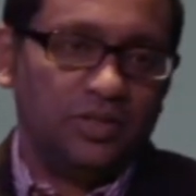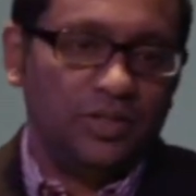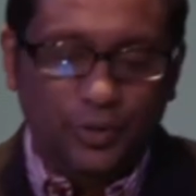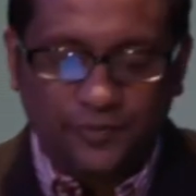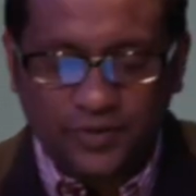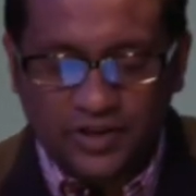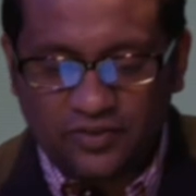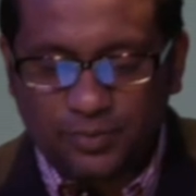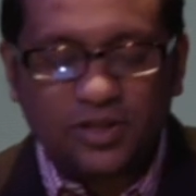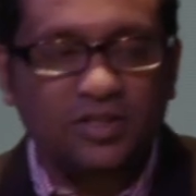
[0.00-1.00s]
See, we
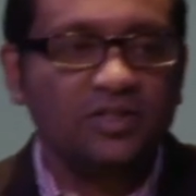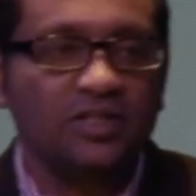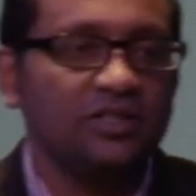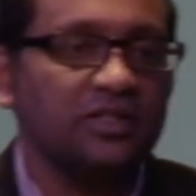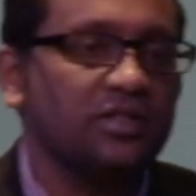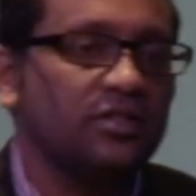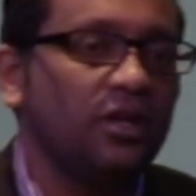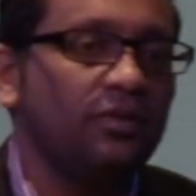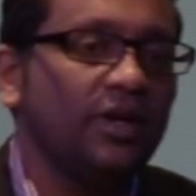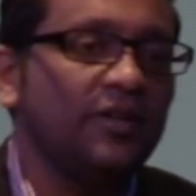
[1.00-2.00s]
forgive because Jesus has
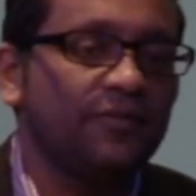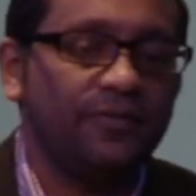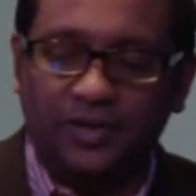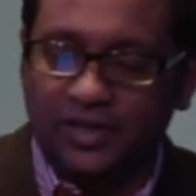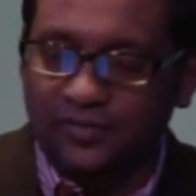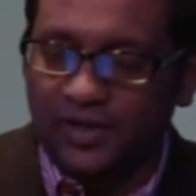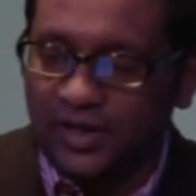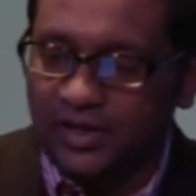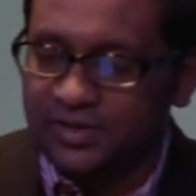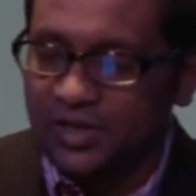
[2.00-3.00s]
already forgiven
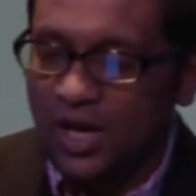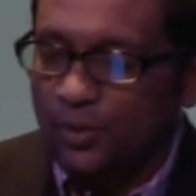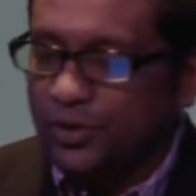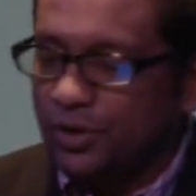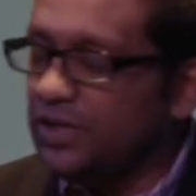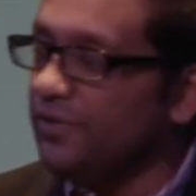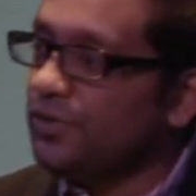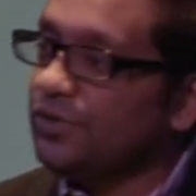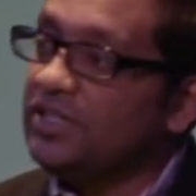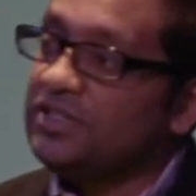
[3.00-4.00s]
us. We don't
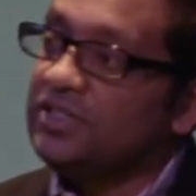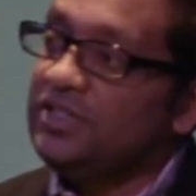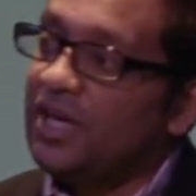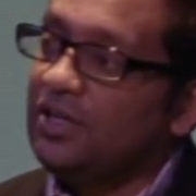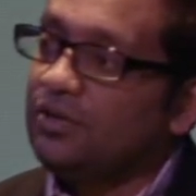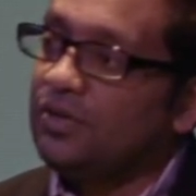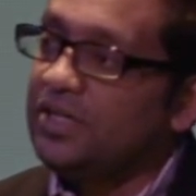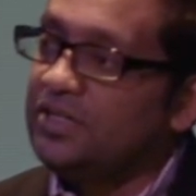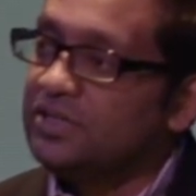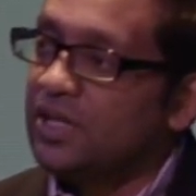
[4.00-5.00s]
give grace to get
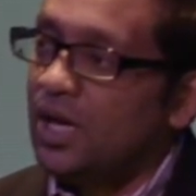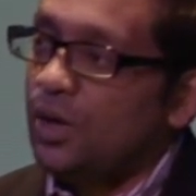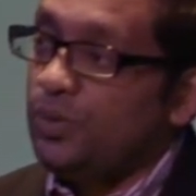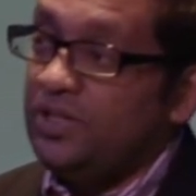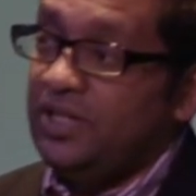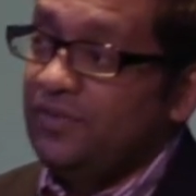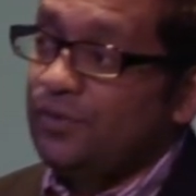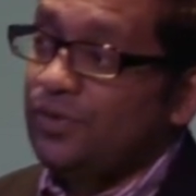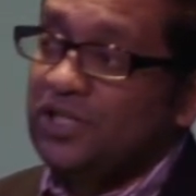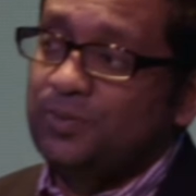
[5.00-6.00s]
grace. We
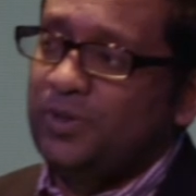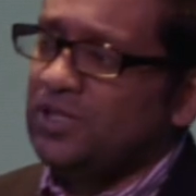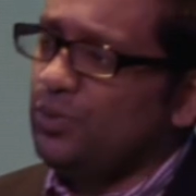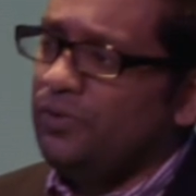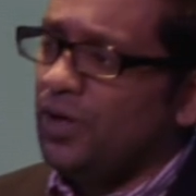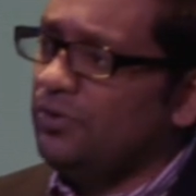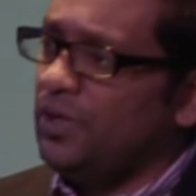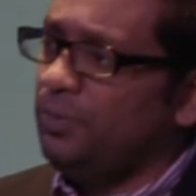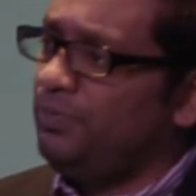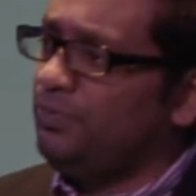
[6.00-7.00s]
give grace because we've
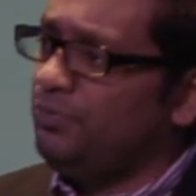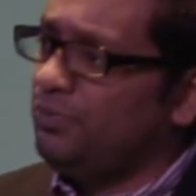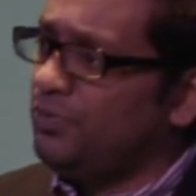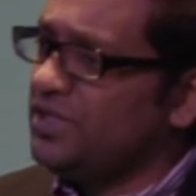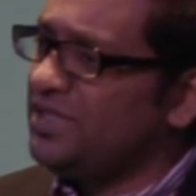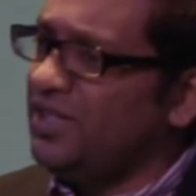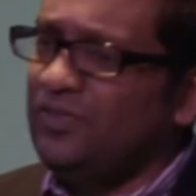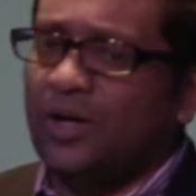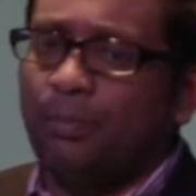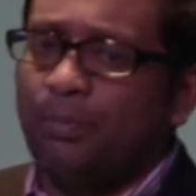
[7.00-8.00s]
already
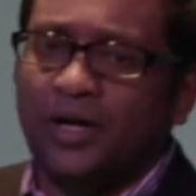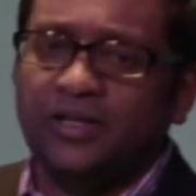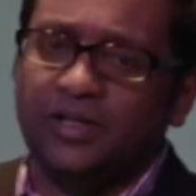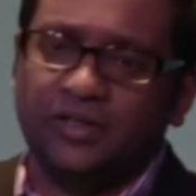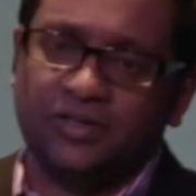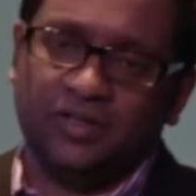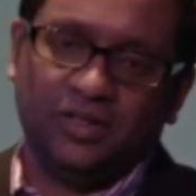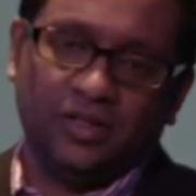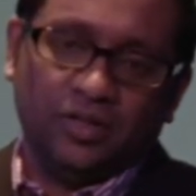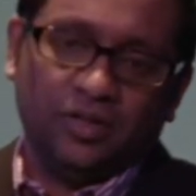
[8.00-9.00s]
received abundant
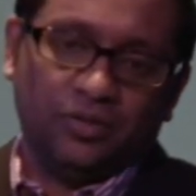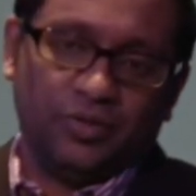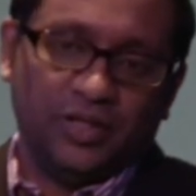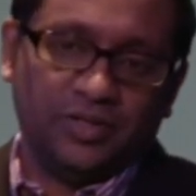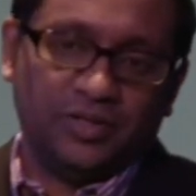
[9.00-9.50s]
grace.